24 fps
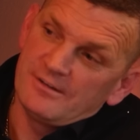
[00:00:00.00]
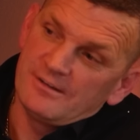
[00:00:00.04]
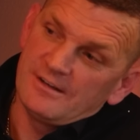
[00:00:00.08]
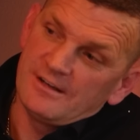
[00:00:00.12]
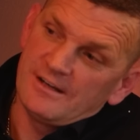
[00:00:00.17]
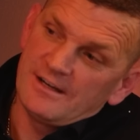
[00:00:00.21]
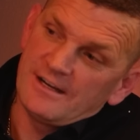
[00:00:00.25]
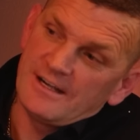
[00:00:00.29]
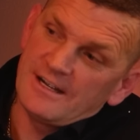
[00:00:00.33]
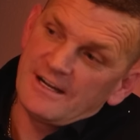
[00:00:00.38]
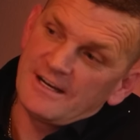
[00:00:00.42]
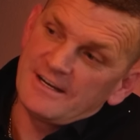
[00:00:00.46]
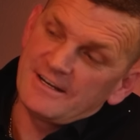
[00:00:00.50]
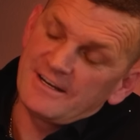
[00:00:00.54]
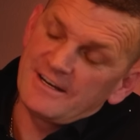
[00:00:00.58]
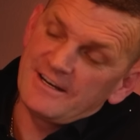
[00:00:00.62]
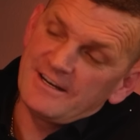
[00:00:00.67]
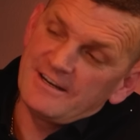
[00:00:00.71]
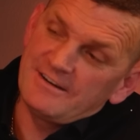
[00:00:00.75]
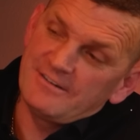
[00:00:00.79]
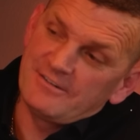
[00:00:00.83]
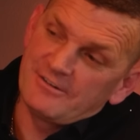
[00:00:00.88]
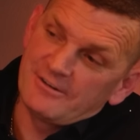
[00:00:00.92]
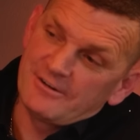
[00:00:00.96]
Yeah. And
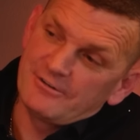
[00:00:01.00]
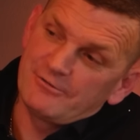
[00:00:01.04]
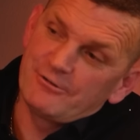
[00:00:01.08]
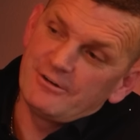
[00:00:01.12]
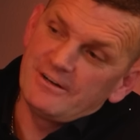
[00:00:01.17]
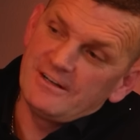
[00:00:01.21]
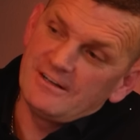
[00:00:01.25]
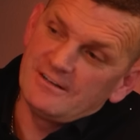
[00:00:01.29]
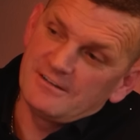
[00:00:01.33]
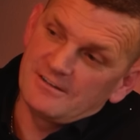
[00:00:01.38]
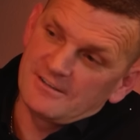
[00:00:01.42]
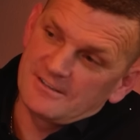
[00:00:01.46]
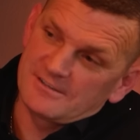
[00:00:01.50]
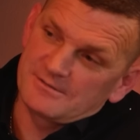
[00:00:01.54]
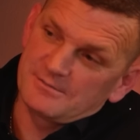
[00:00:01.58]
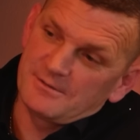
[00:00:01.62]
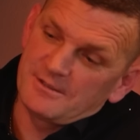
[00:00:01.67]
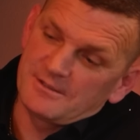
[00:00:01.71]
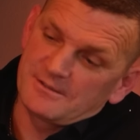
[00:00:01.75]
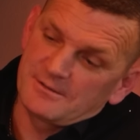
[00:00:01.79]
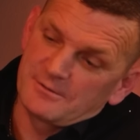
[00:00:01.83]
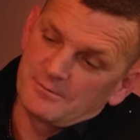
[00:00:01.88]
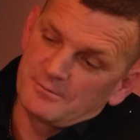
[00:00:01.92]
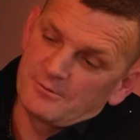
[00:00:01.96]
then I'd realise
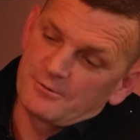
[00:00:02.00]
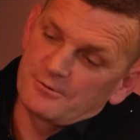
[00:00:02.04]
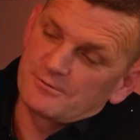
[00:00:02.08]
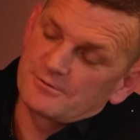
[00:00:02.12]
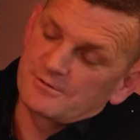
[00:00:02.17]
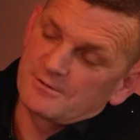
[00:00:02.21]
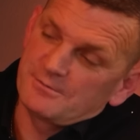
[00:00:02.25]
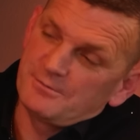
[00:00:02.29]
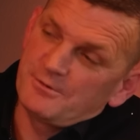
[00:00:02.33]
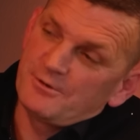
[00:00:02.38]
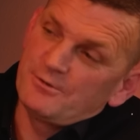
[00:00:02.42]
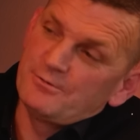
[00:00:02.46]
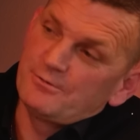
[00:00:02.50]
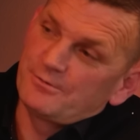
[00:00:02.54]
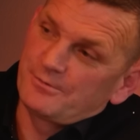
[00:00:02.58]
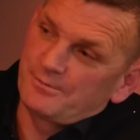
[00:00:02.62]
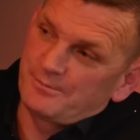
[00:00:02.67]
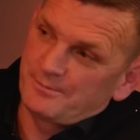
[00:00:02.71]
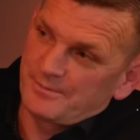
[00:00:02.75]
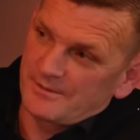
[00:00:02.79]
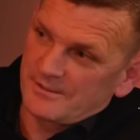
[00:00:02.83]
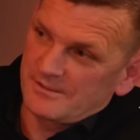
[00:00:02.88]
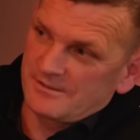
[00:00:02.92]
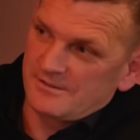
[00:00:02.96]
what the word's about
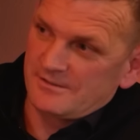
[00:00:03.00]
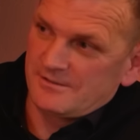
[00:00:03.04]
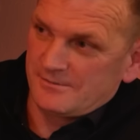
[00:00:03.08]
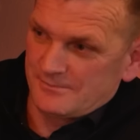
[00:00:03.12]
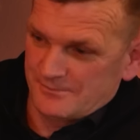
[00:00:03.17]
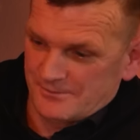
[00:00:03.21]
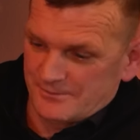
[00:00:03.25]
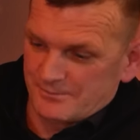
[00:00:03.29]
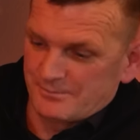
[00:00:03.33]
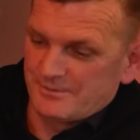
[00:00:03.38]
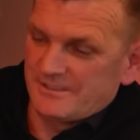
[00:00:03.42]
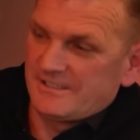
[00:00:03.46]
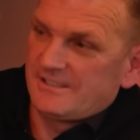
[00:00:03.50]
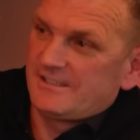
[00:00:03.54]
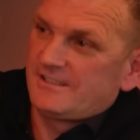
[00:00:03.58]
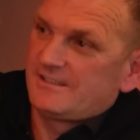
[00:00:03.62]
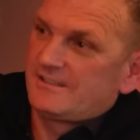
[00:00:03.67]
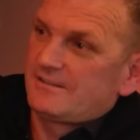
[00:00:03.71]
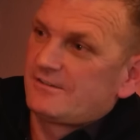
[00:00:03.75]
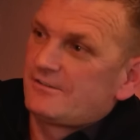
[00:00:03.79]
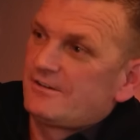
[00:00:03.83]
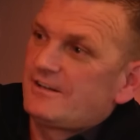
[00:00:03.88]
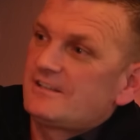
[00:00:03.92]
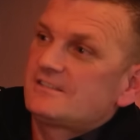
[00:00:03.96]
because the way
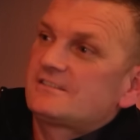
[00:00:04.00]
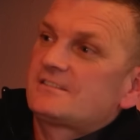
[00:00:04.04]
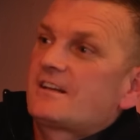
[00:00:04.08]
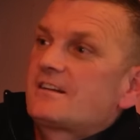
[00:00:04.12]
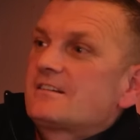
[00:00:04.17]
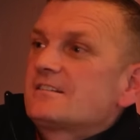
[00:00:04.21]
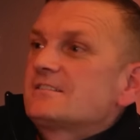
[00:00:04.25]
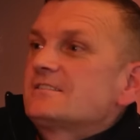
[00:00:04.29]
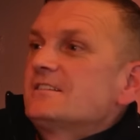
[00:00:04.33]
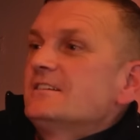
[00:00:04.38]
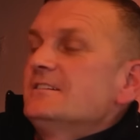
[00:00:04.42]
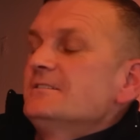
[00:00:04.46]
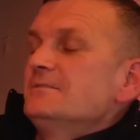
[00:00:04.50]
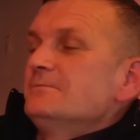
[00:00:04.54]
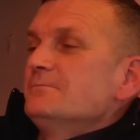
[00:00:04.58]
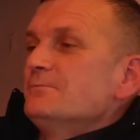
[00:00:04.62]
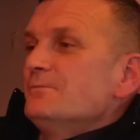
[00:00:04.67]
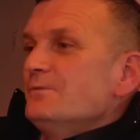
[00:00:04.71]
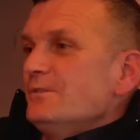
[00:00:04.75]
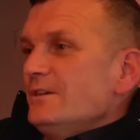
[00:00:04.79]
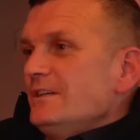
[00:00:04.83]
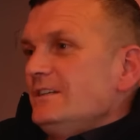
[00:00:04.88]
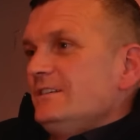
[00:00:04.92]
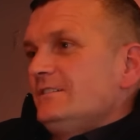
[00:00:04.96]
the rest of the sentence
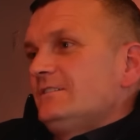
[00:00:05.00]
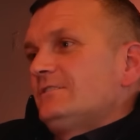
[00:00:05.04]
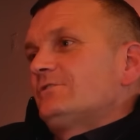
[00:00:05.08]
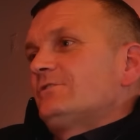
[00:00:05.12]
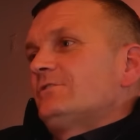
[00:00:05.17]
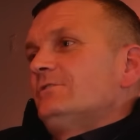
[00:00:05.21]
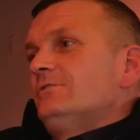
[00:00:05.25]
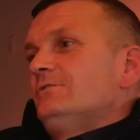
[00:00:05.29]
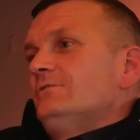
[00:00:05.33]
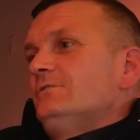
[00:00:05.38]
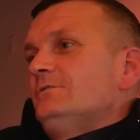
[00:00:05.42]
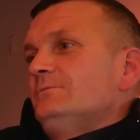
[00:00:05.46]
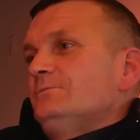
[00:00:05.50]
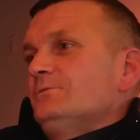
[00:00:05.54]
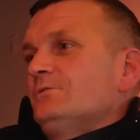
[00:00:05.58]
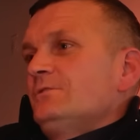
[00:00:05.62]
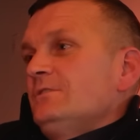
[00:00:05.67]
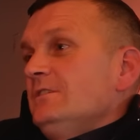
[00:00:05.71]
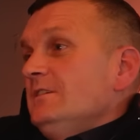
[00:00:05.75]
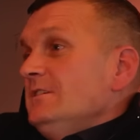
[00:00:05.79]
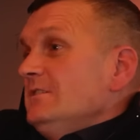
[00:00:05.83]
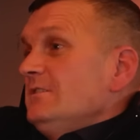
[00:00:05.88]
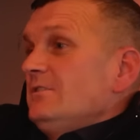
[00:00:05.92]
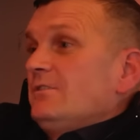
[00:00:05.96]
went, you know. But
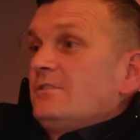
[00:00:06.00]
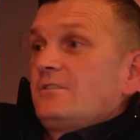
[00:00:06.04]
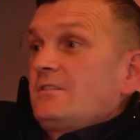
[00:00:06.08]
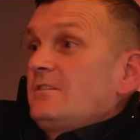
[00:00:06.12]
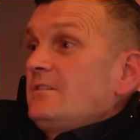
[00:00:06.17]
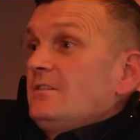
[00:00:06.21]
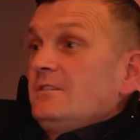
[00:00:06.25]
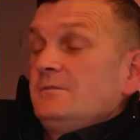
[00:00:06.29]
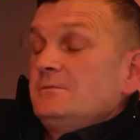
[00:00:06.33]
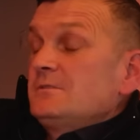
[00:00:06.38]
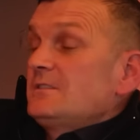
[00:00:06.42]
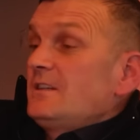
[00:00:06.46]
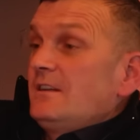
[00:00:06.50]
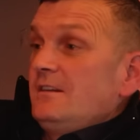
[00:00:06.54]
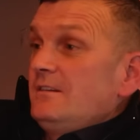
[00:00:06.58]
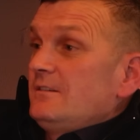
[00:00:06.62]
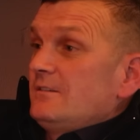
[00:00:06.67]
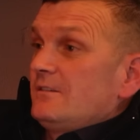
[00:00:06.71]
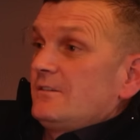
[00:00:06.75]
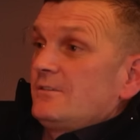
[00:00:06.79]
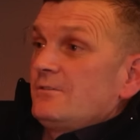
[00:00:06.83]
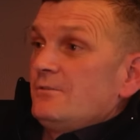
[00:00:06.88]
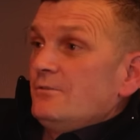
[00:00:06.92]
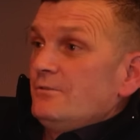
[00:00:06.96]
other times then
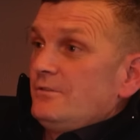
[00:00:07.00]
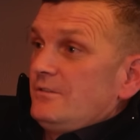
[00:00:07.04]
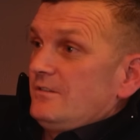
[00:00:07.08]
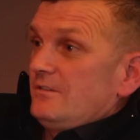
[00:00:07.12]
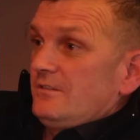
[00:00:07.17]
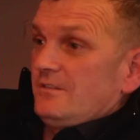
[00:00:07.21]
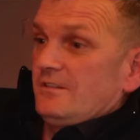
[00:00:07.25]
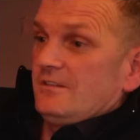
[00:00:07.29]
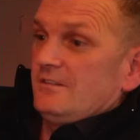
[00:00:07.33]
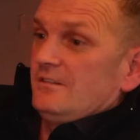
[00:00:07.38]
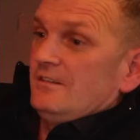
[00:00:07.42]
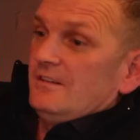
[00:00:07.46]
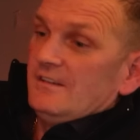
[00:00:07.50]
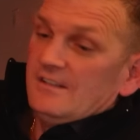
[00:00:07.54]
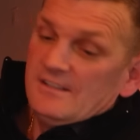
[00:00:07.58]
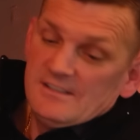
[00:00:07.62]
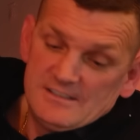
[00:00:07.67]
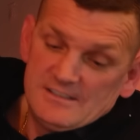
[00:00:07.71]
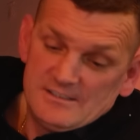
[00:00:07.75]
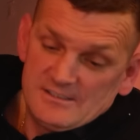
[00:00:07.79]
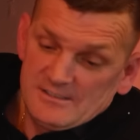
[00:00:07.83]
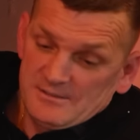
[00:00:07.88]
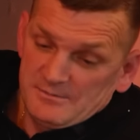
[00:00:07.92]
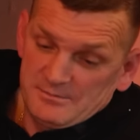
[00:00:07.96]
I couldn't, and
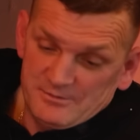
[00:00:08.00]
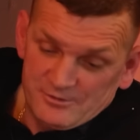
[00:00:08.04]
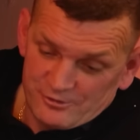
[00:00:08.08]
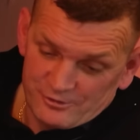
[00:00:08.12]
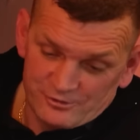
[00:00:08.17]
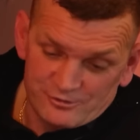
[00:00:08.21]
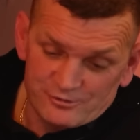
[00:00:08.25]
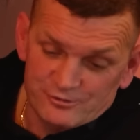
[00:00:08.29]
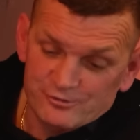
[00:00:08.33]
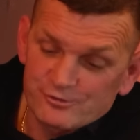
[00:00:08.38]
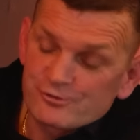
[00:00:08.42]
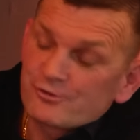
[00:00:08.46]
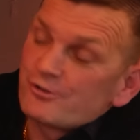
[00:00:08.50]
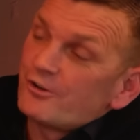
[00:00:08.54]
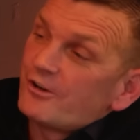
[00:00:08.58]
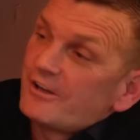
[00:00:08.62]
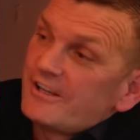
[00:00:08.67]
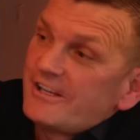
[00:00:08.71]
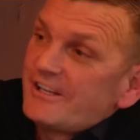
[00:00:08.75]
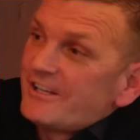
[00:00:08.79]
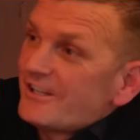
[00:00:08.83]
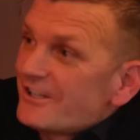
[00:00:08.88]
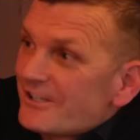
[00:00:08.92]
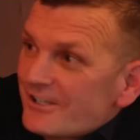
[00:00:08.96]
I'd be just
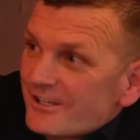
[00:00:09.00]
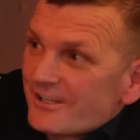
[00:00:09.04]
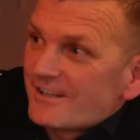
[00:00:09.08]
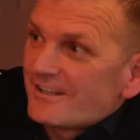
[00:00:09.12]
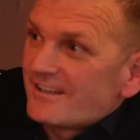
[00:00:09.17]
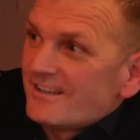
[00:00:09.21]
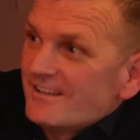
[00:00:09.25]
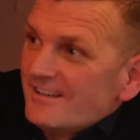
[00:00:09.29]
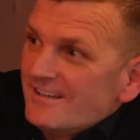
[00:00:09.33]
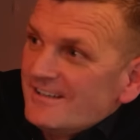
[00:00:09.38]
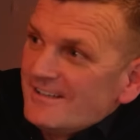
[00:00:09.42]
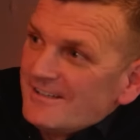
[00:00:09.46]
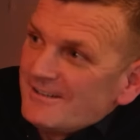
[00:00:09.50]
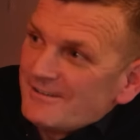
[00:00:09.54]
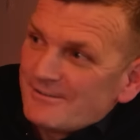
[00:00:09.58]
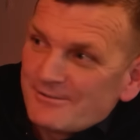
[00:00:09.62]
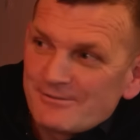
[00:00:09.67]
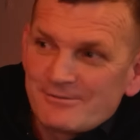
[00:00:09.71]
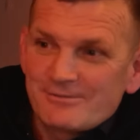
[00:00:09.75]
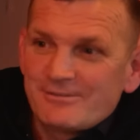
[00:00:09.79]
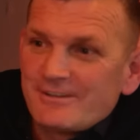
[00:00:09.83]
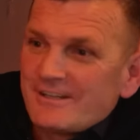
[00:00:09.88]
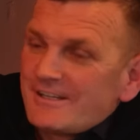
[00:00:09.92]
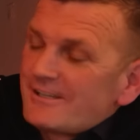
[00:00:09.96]
trying to
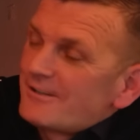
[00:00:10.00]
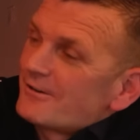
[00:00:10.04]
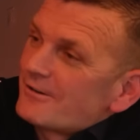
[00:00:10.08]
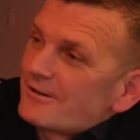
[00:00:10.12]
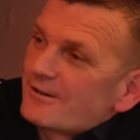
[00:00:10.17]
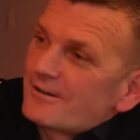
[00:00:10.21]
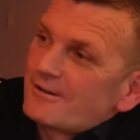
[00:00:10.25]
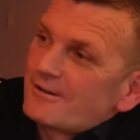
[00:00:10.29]
figure